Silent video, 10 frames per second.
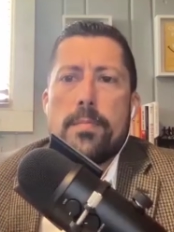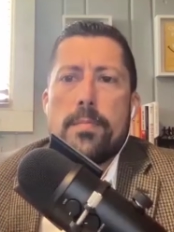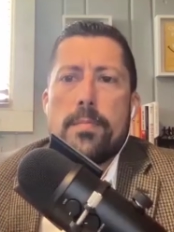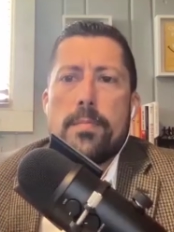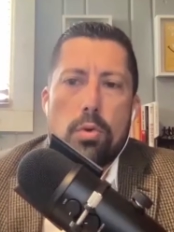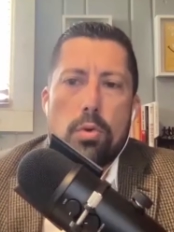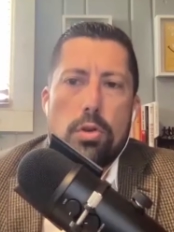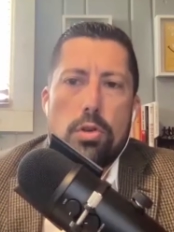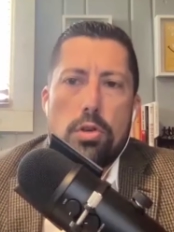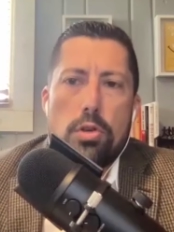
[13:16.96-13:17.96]
you know
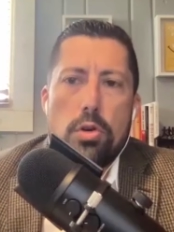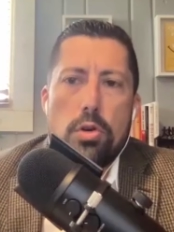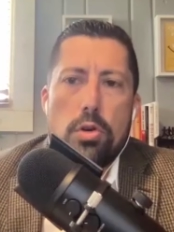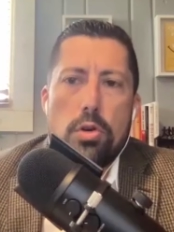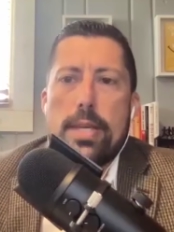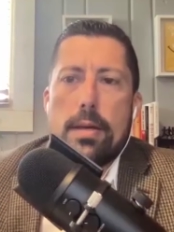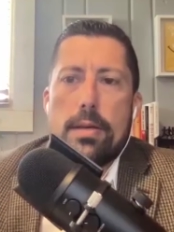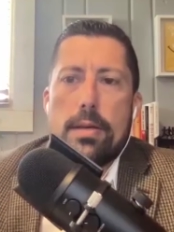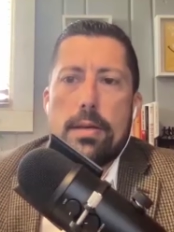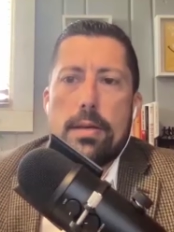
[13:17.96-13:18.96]
you have the
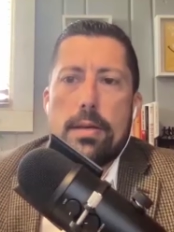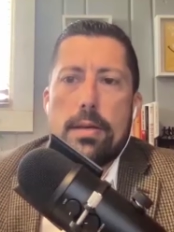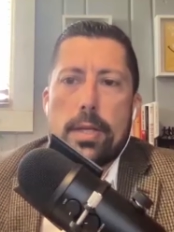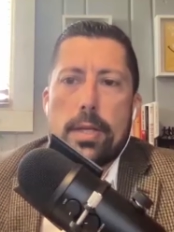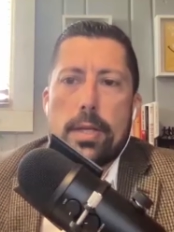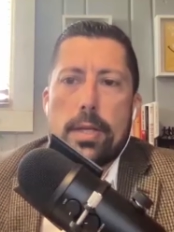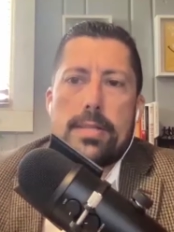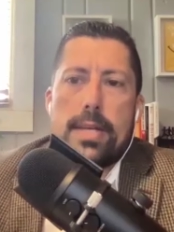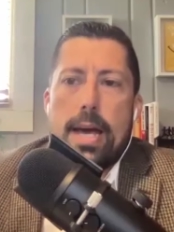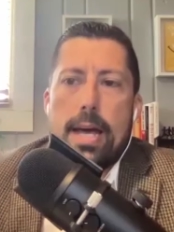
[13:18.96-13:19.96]
you have the ability to
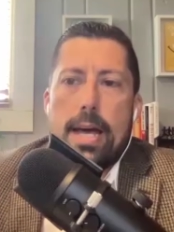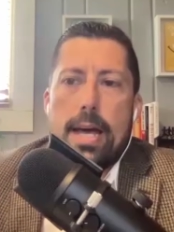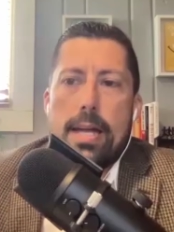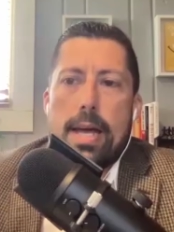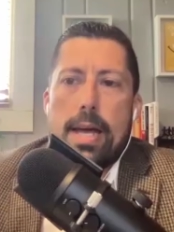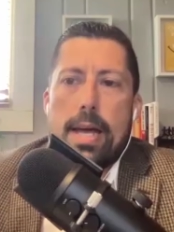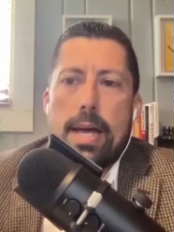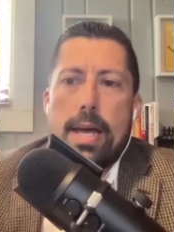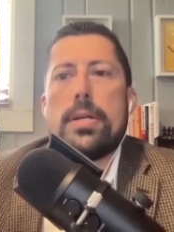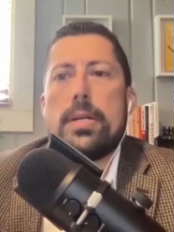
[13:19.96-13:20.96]
impact at, at your
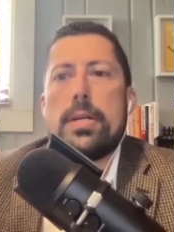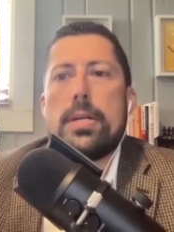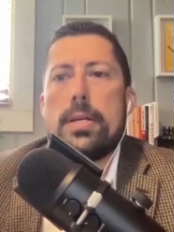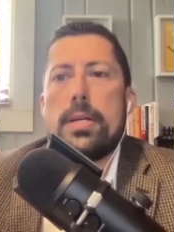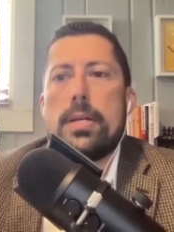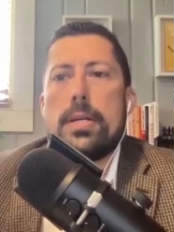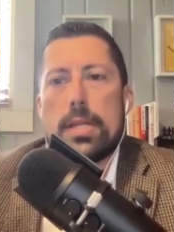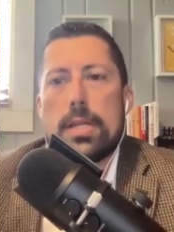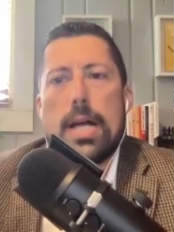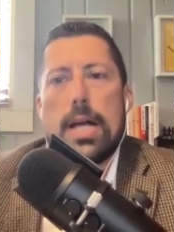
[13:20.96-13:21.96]
property you know a
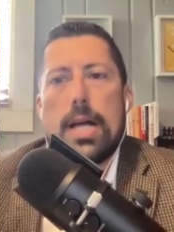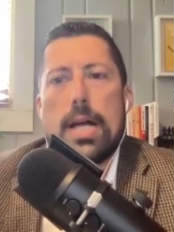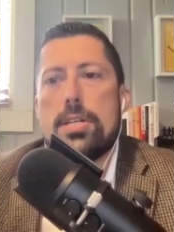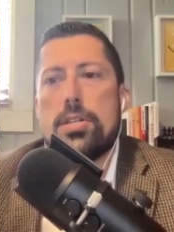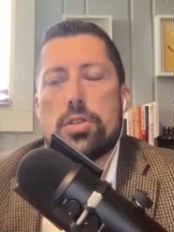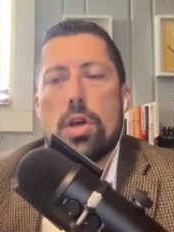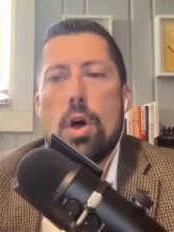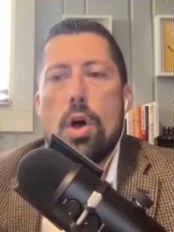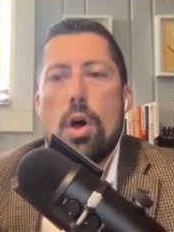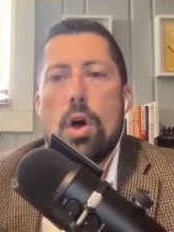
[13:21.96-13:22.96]
lot of these decisions
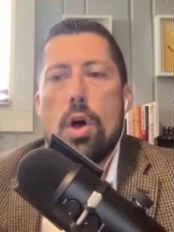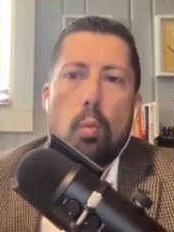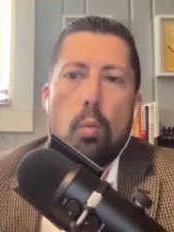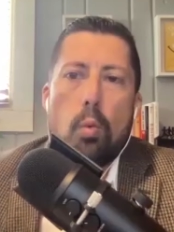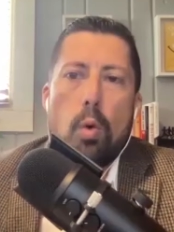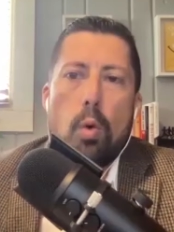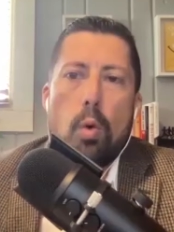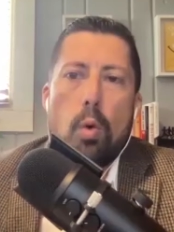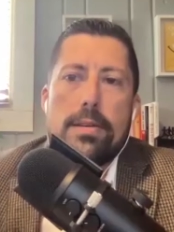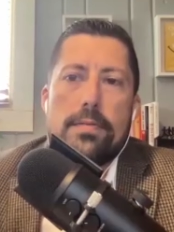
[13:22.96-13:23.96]
what
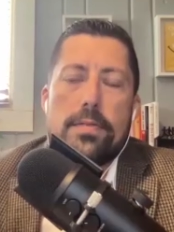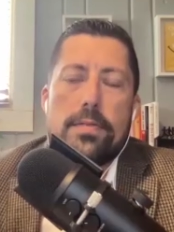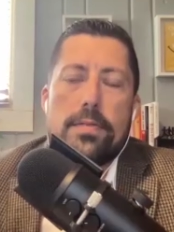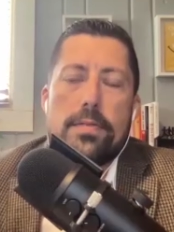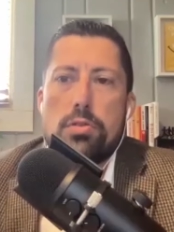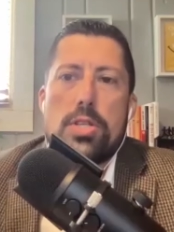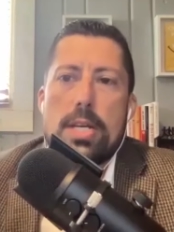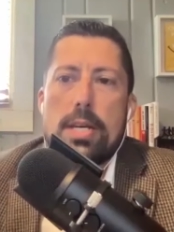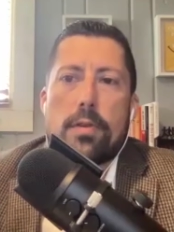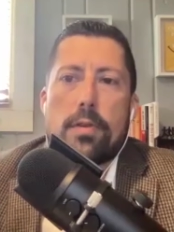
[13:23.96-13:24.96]
kind of things are you
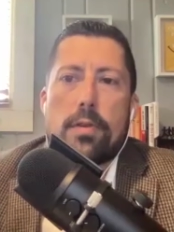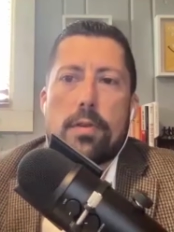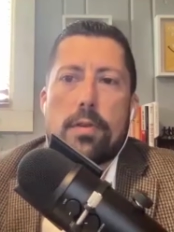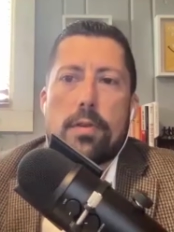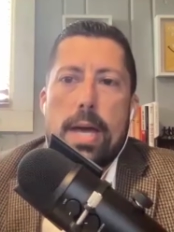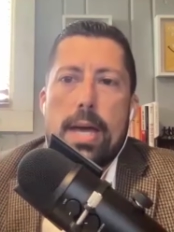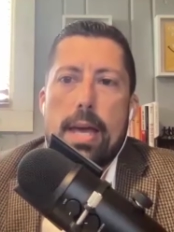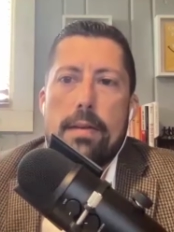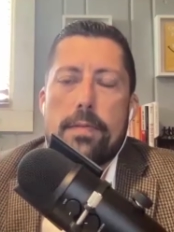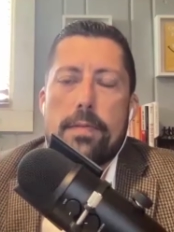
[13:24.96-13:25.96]
seeing from a,
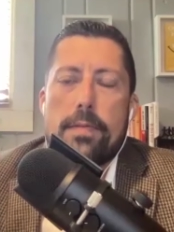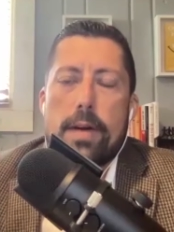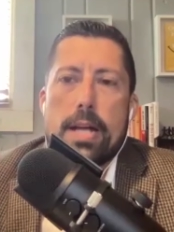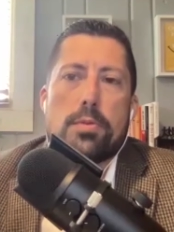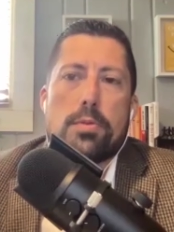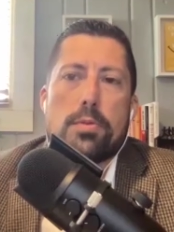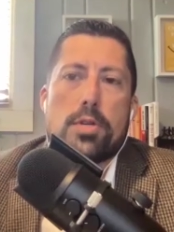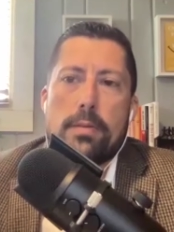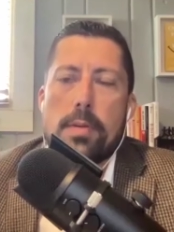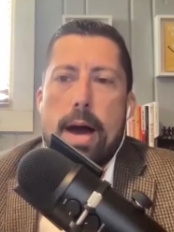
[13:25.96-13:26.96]
a financial
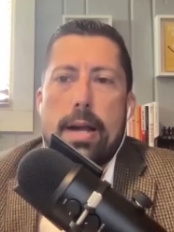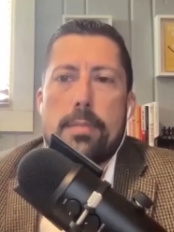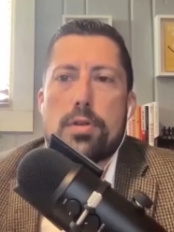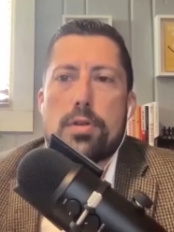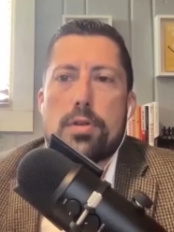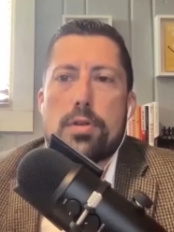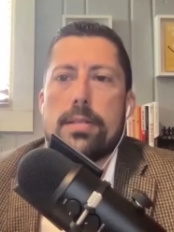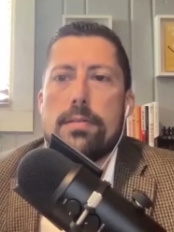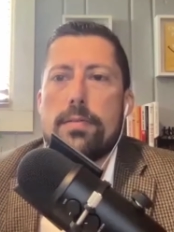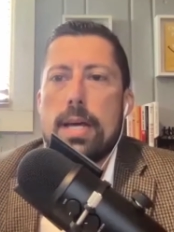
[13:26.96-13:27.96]
perspective or commodity
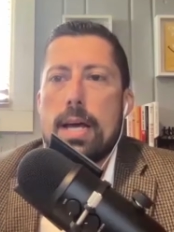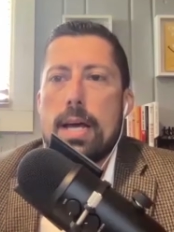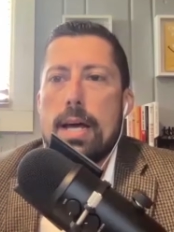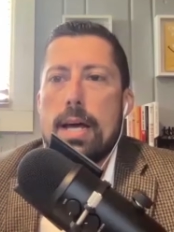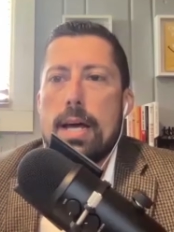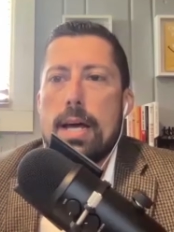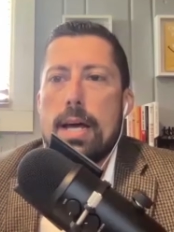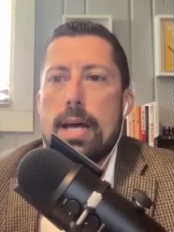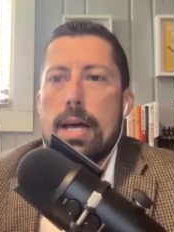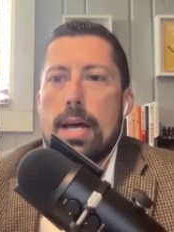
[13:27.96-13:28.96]
perspective uh,
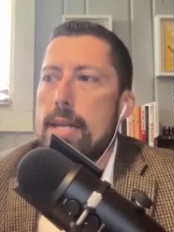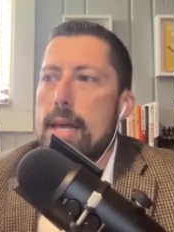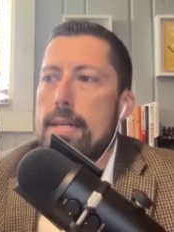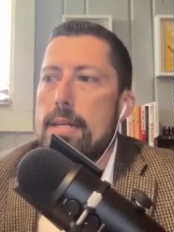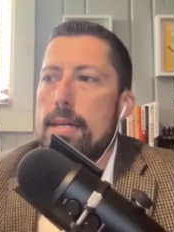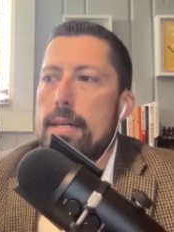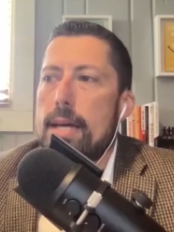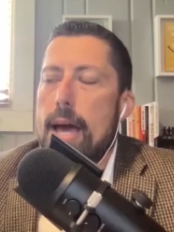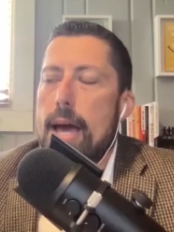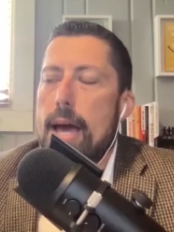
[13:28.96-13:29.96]
and and
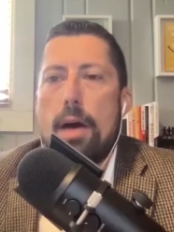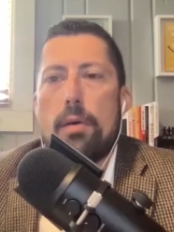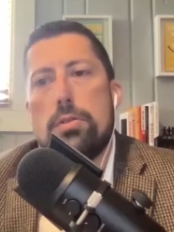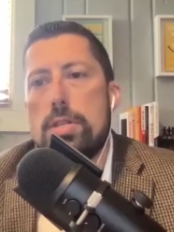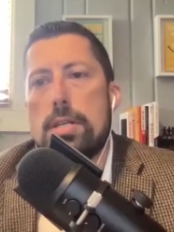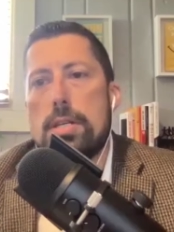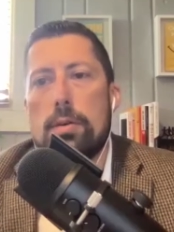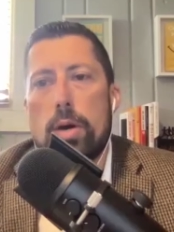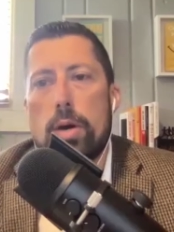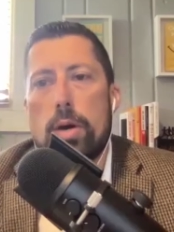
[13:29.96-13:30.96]
how are you dealing
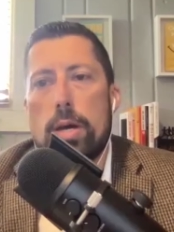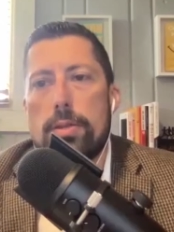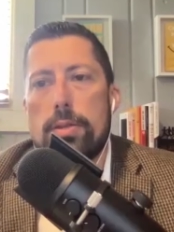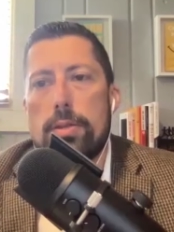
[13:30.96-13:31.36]
with